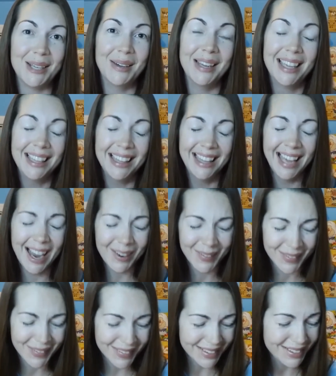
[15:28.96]
doing
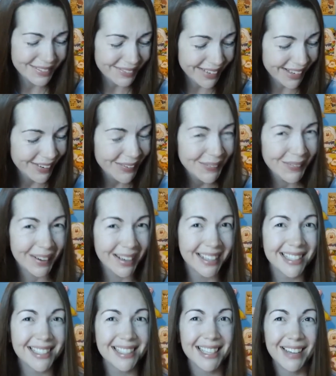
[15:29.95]
that review
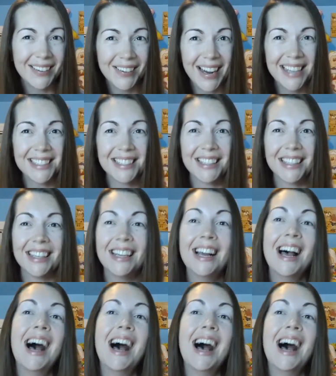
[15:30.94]
on Sunriser.